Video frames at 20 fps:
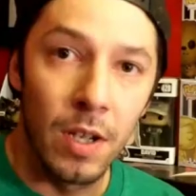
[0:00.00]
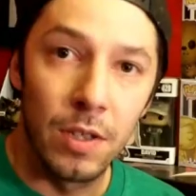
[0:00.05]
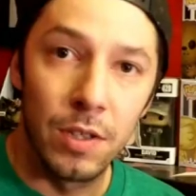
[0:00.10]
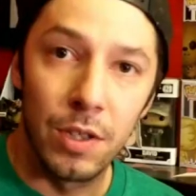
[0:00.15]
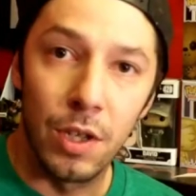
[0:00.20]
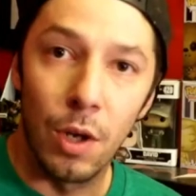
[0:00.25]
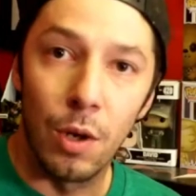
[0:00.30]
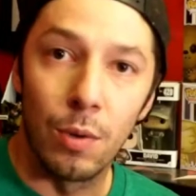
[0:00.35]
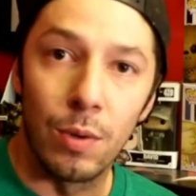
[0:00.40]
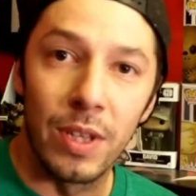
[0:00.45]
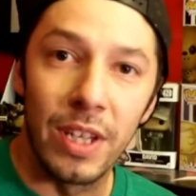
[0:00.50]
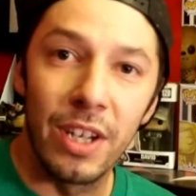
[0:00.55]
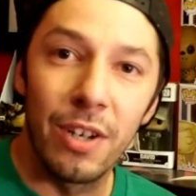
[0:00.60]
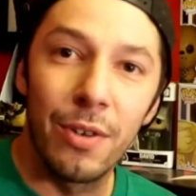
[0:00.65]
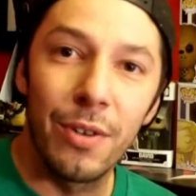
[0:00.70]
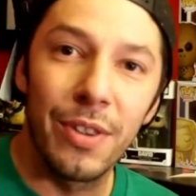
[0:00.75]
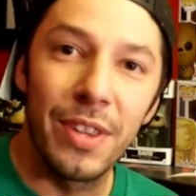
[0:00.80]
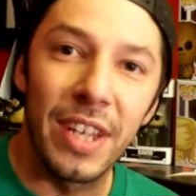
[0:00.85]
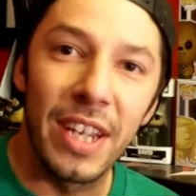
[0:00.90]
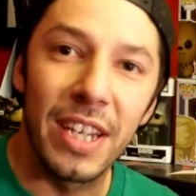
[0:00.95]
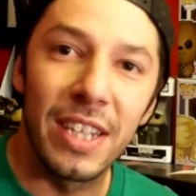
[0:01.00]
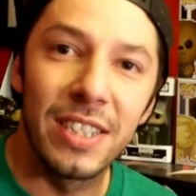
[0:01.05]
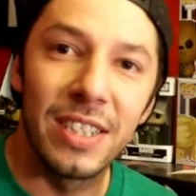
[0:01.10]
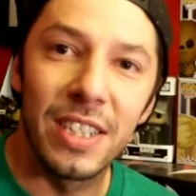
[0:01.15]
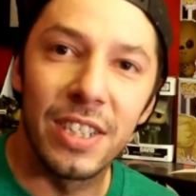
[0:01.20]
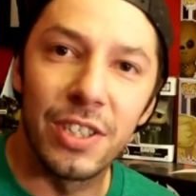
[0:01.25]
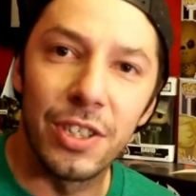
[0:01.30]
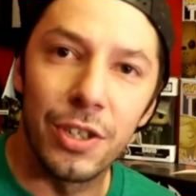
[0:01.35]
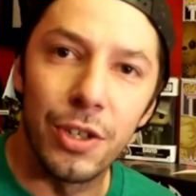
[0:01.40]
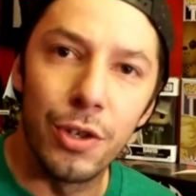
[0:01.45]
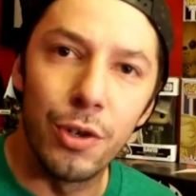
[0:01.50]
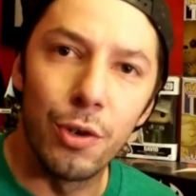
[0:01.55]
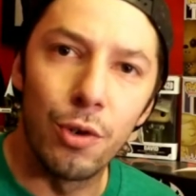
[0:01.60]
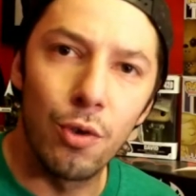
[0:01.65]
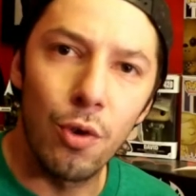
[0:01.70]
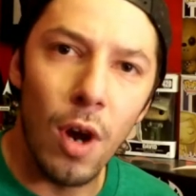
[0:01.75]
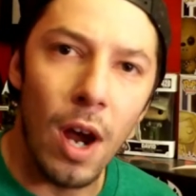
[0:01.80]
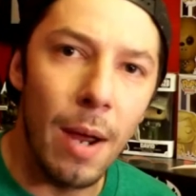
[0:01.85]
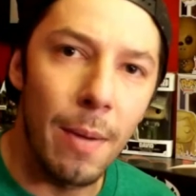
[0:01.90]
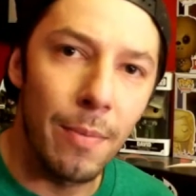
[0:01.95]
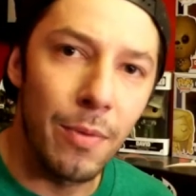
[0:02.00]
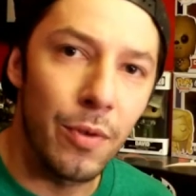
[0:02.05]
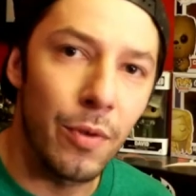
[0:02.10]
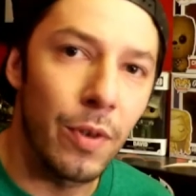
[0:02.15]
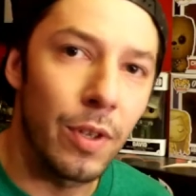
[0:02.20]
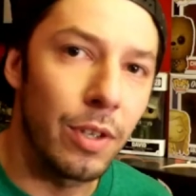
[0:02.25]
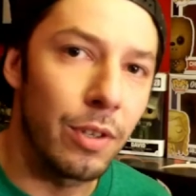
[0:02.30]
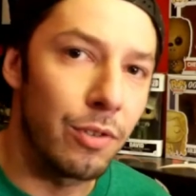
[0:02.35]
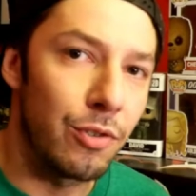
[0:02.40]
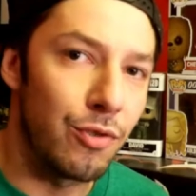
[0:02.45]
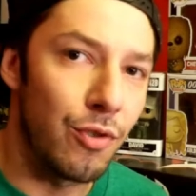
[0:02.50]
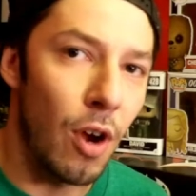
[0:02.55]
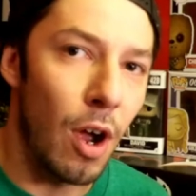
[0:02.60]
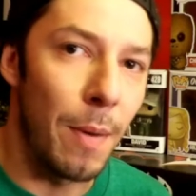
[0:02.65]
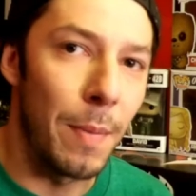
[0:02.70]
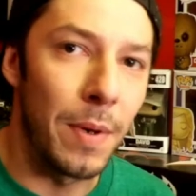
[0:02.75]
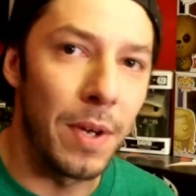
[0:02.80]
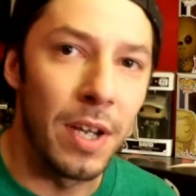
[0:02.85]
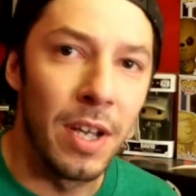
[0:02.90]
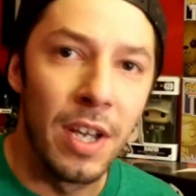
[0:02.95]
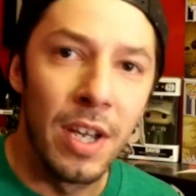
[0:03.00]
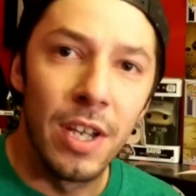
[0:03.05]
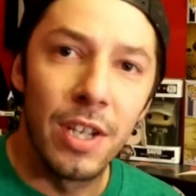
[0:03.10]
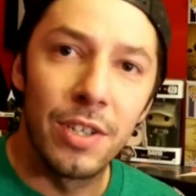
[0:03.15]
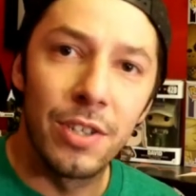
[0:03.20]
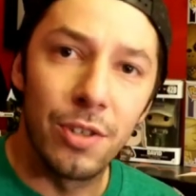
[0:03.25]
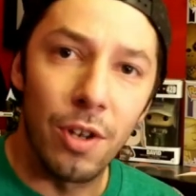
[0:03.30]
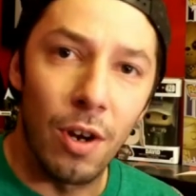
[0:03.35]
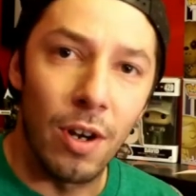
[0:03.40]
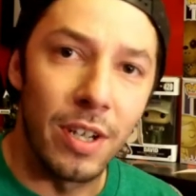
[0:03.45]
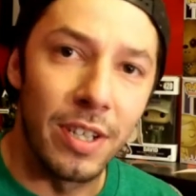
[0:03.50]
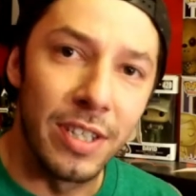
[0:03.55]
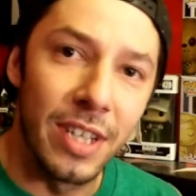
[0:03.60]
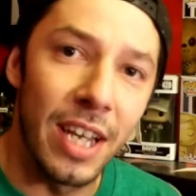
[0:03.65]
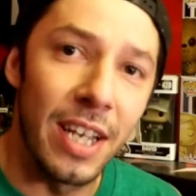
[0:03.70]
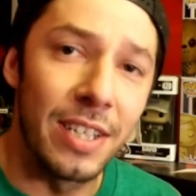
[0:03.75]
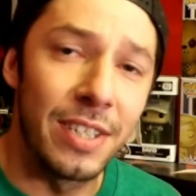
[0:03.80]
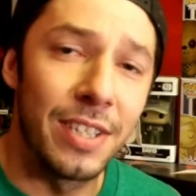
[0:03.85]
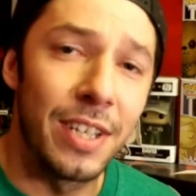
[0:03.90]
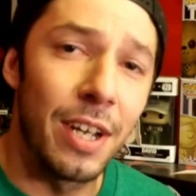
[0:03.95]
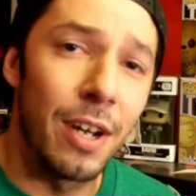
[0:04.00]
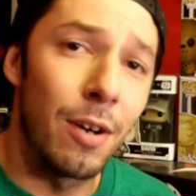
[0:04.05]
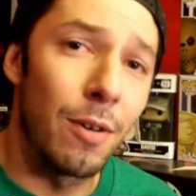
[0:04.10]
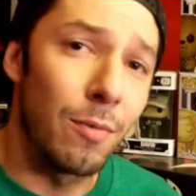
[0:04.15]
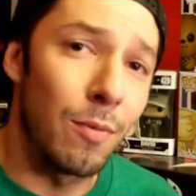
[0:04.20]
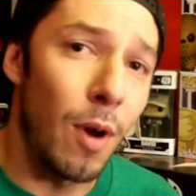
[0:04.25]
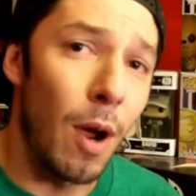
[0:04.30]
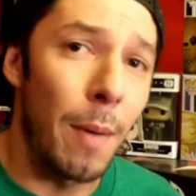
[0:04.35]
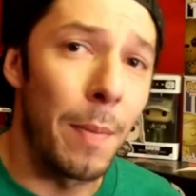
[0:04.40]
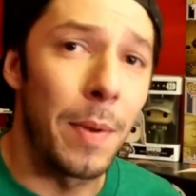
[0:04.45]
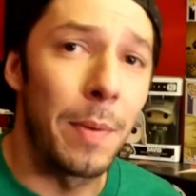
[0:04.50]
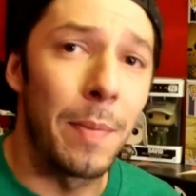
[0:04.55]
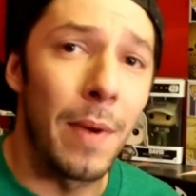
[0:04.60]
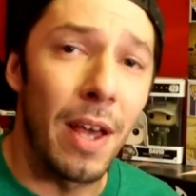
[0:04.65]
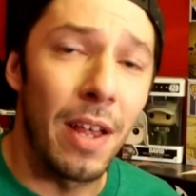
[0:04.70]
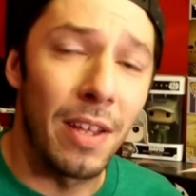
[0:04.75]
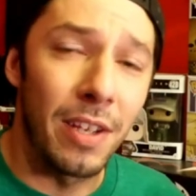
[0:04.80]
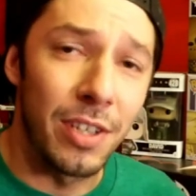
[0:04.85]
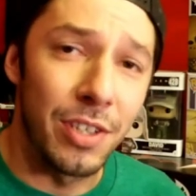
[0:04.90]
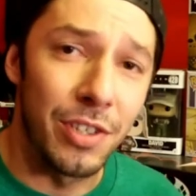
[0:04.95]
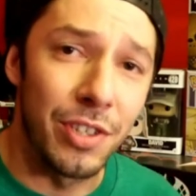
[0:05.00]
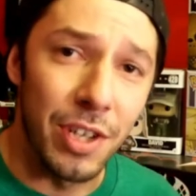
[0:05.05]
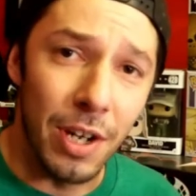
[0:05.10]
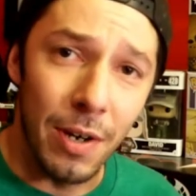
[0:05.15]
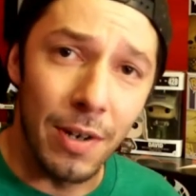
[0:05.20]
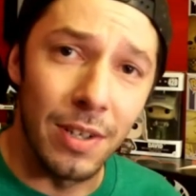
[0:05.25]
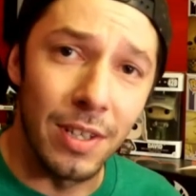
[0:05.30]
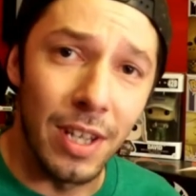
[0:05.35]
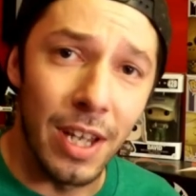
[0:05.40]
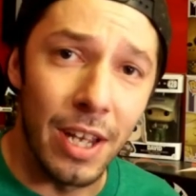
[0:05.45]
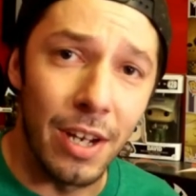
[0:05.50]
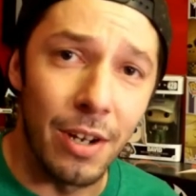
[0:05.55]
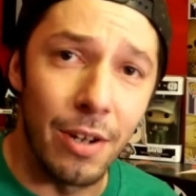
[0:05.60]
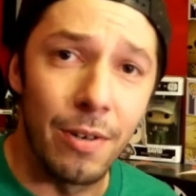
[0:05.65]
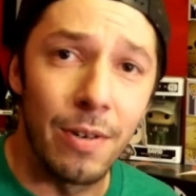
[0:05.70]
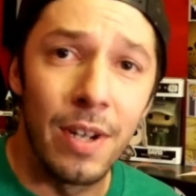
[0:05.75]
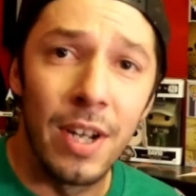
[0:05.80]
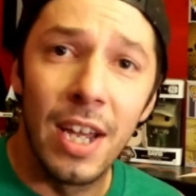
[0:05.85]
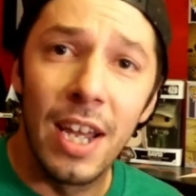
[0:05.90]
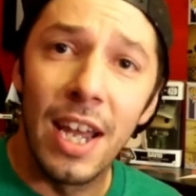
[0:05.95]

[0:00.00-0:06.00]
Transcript: So, Little Things is a new crime thriller drama starring Denzel, Rami Malek, and Jared Leto,